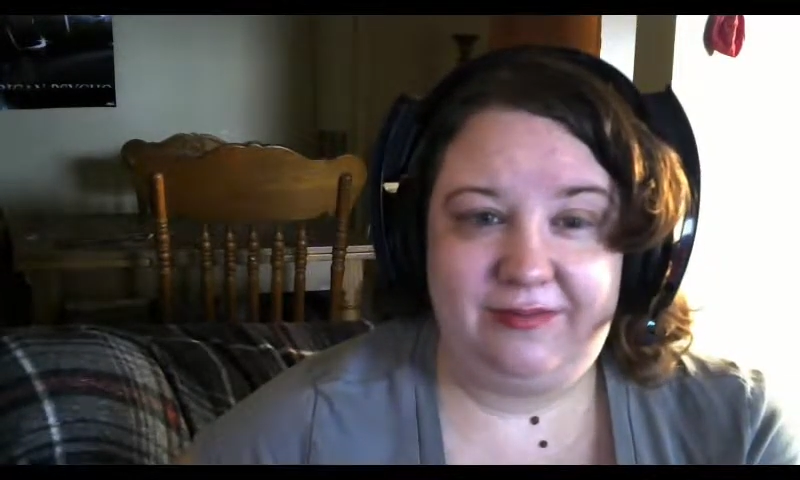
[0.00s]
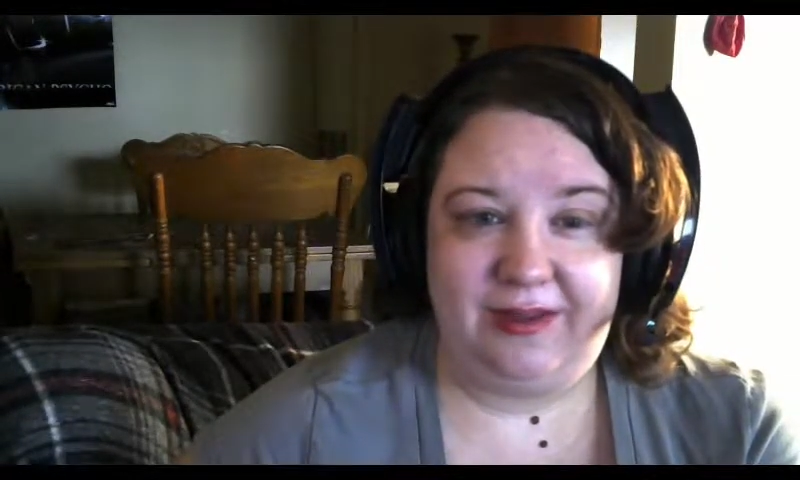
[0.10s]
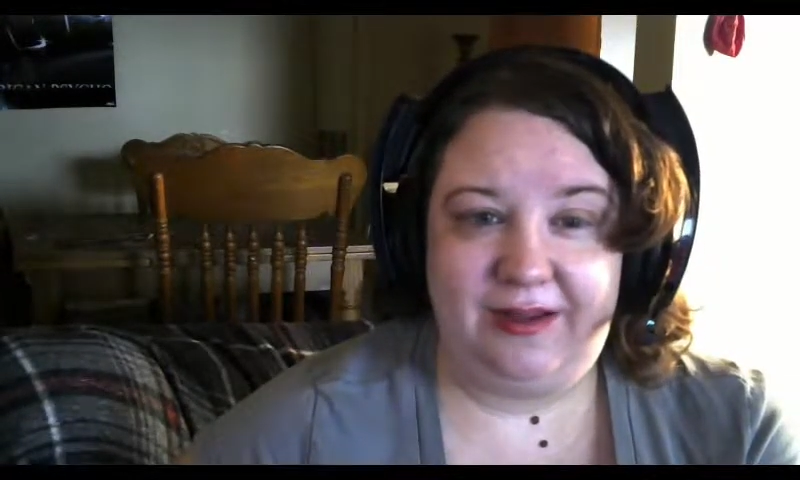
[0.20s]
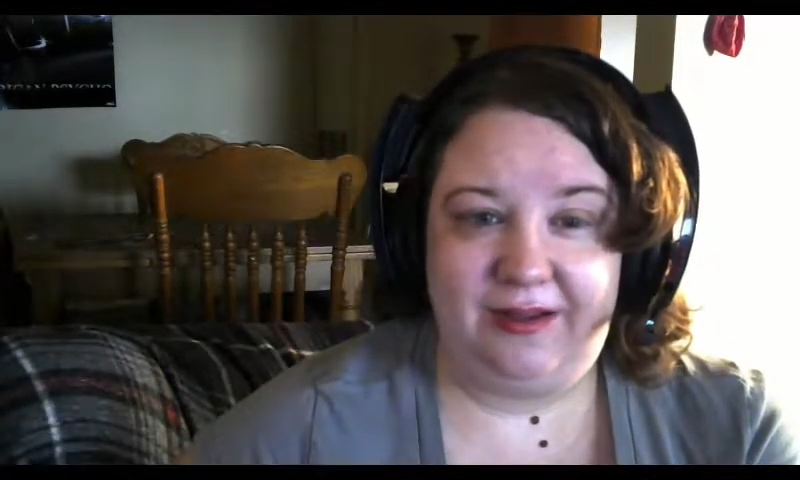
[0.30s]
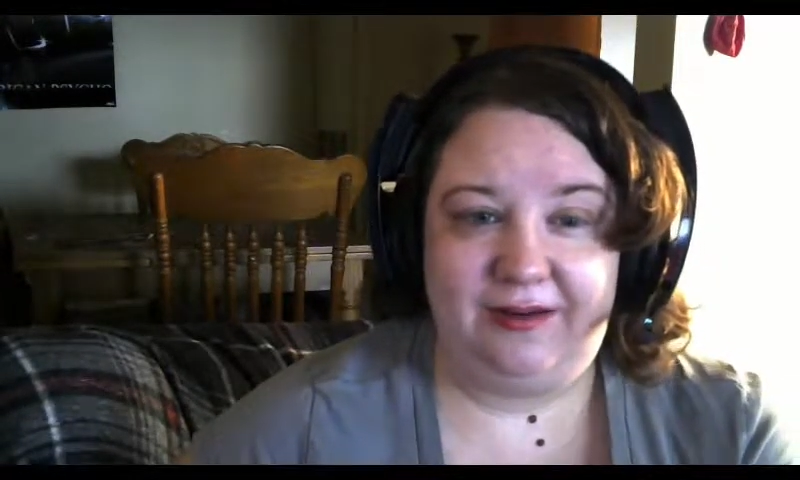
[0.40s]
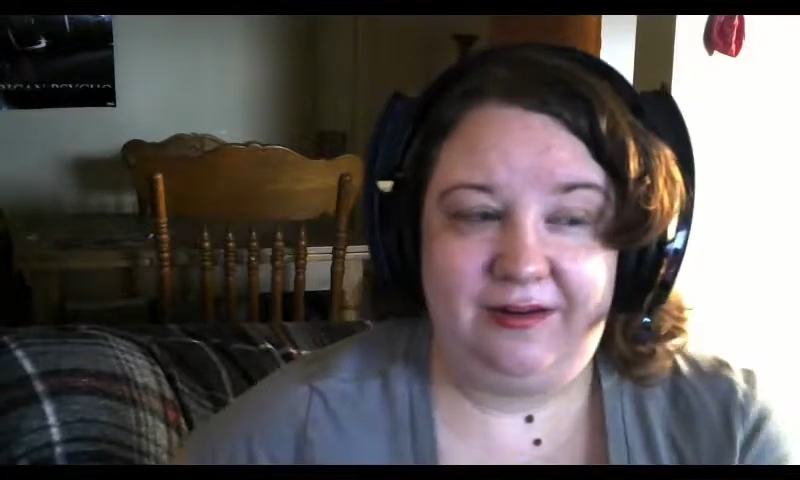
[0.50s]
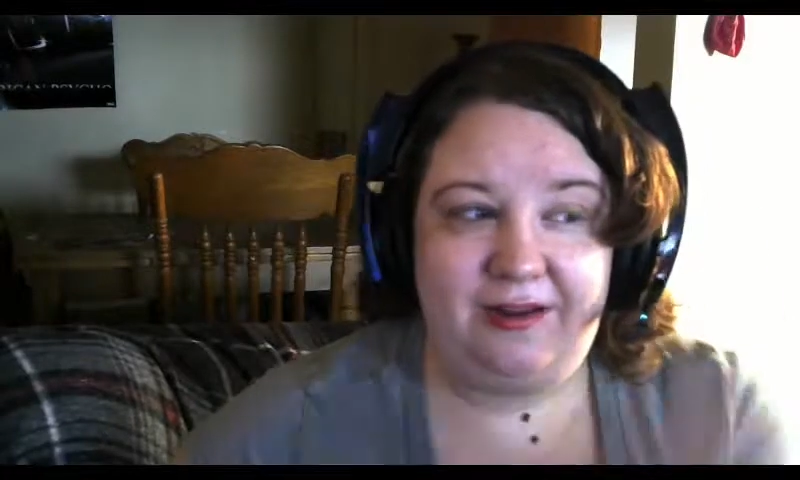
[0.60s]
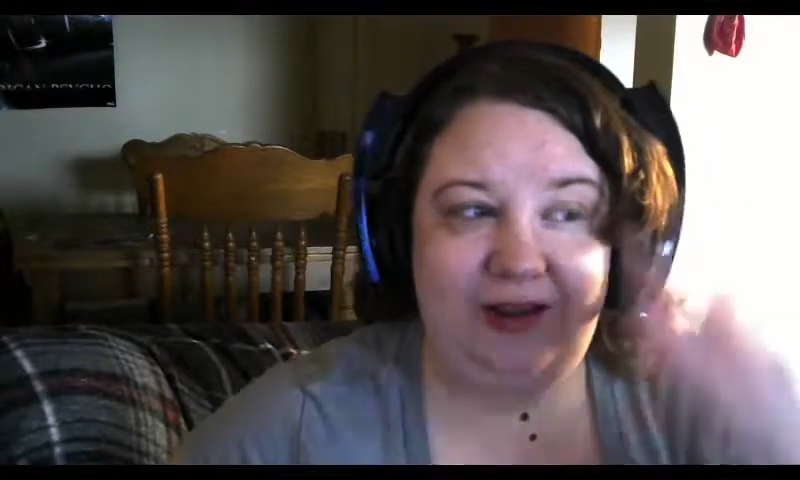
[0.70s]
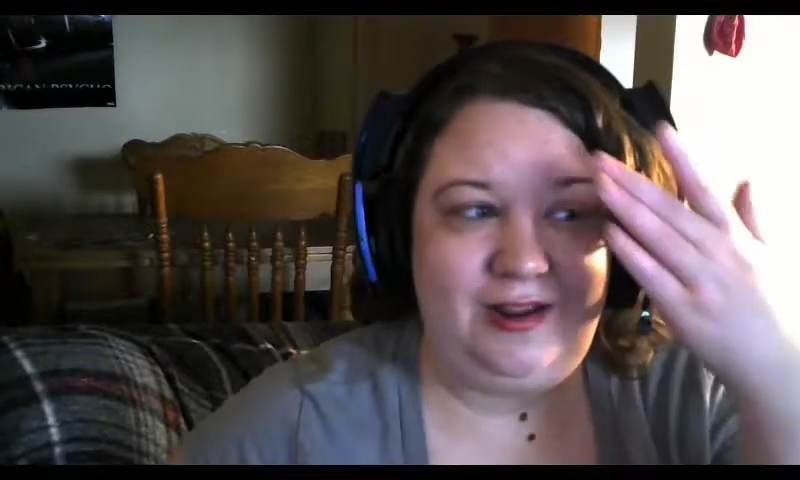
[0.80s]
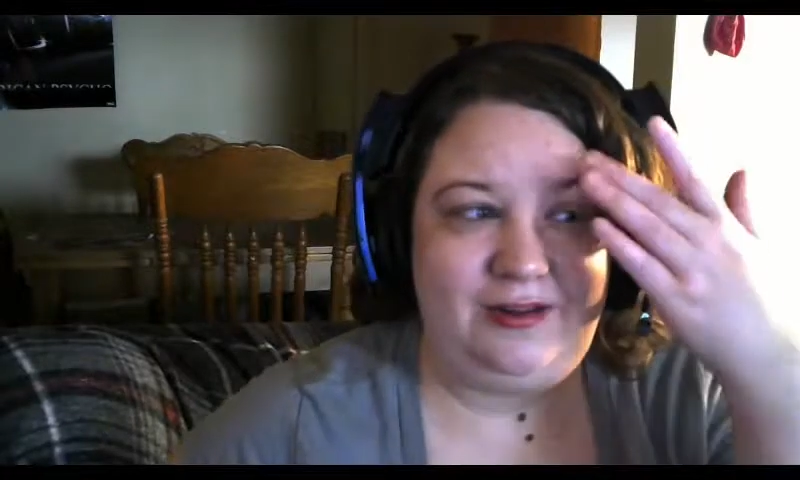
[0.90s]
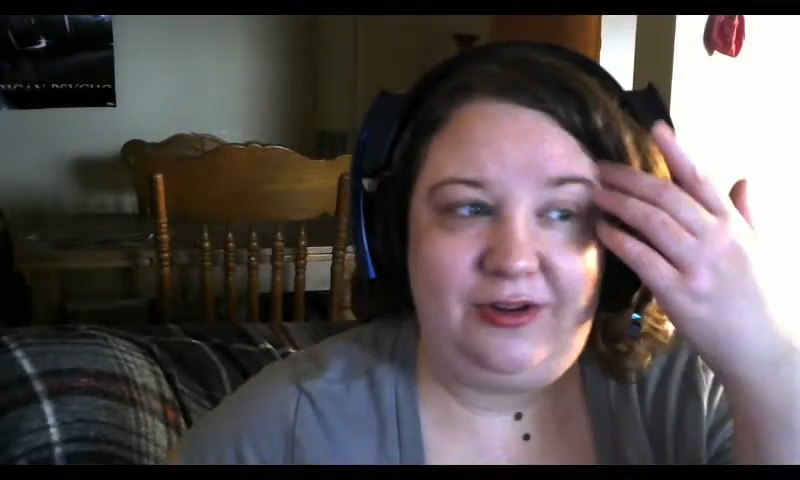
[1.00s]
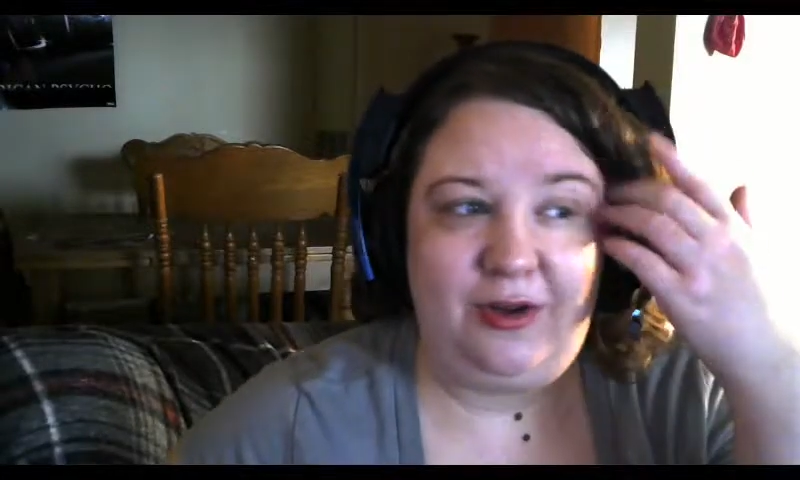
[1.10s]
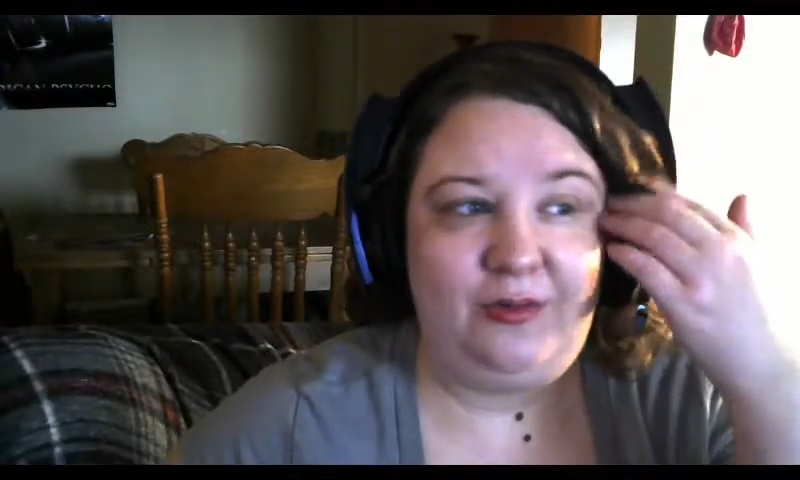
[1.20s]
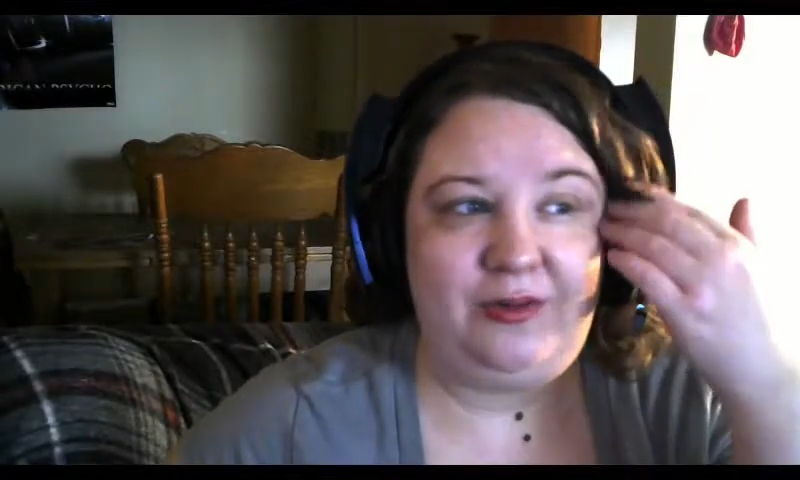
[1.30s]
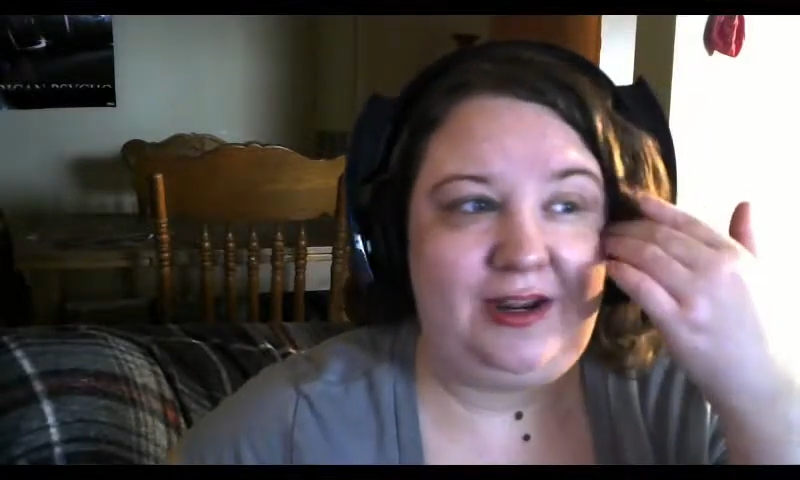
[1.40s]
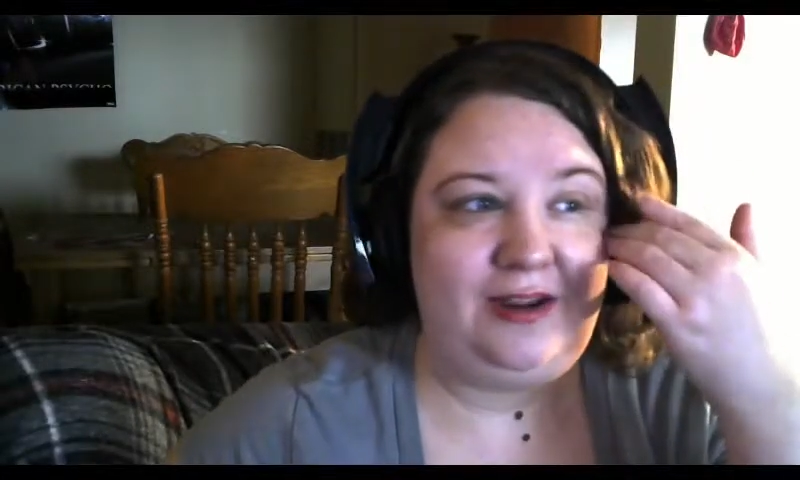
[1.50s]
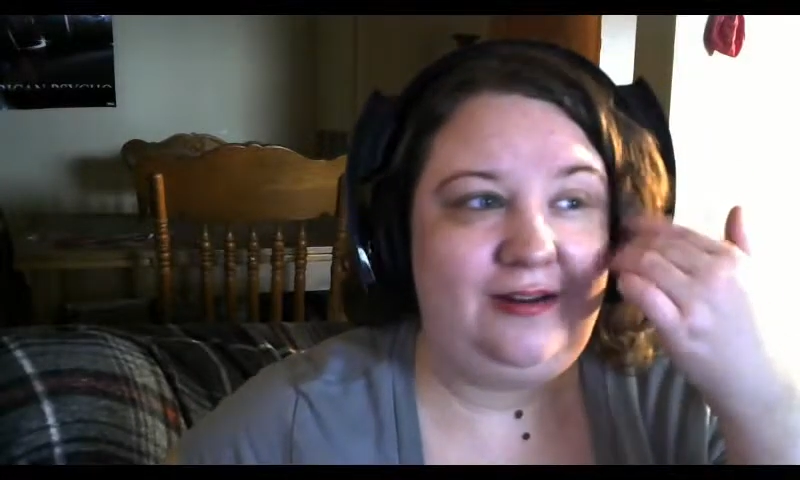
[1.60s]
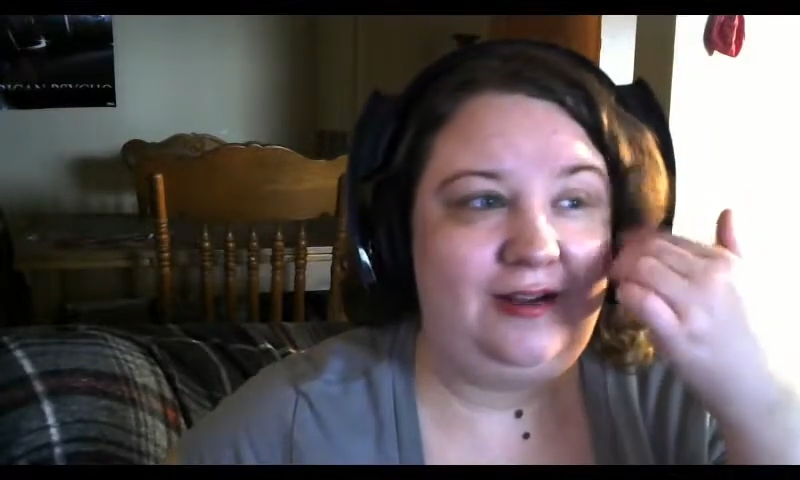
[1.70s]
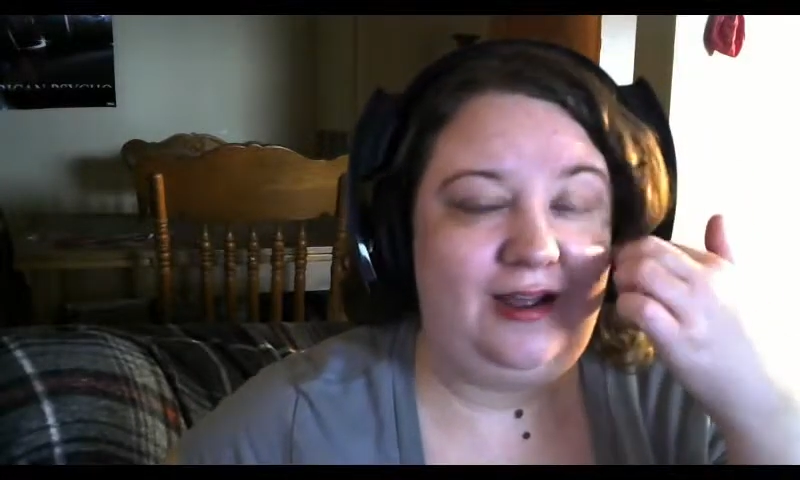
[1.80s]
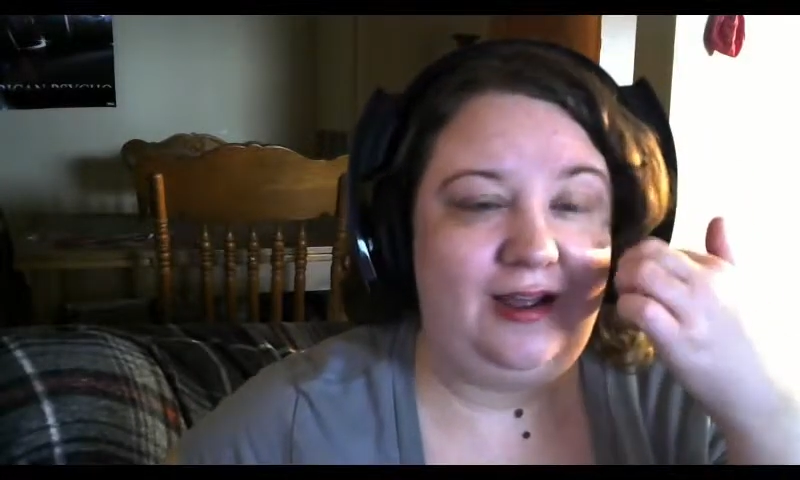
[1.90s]
And I'm
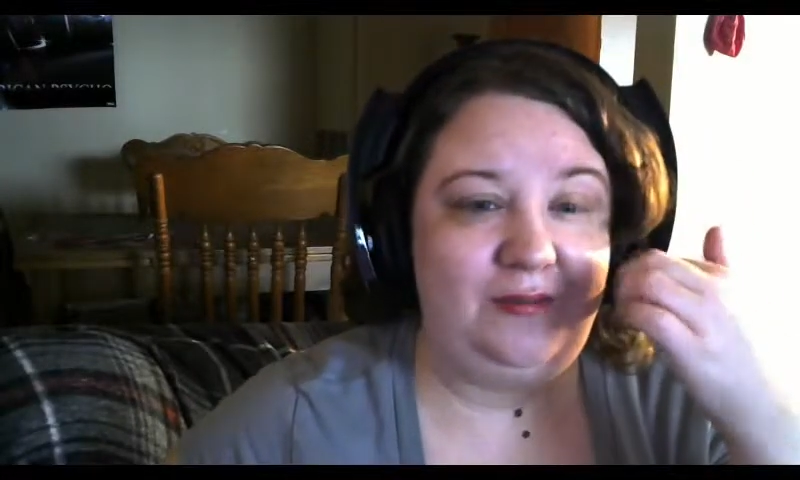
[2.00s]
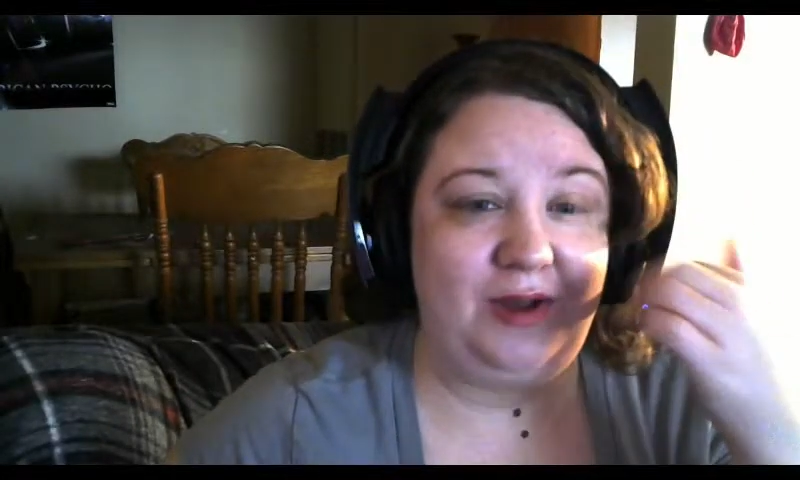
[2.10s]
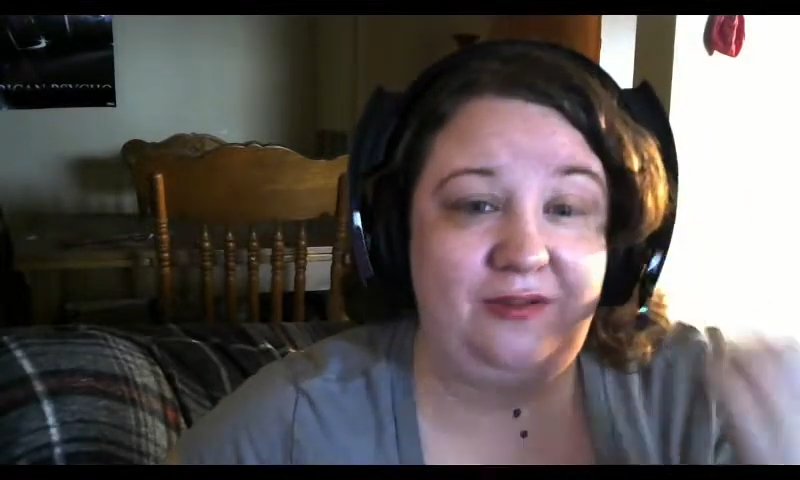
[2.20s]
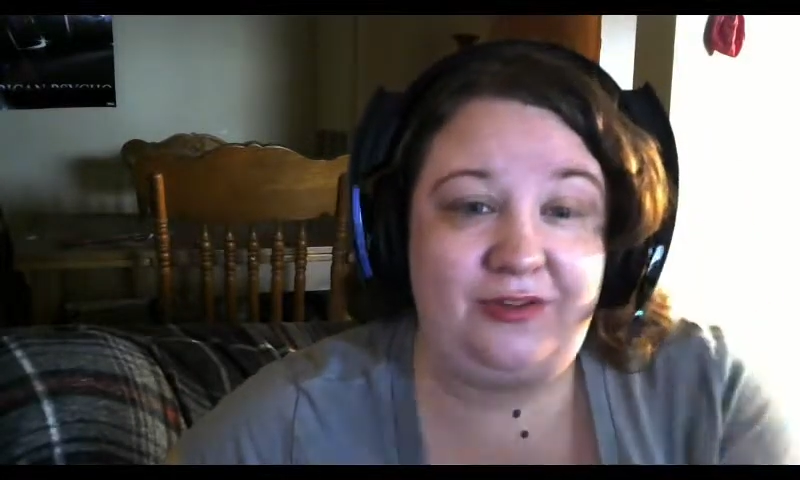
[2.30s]
not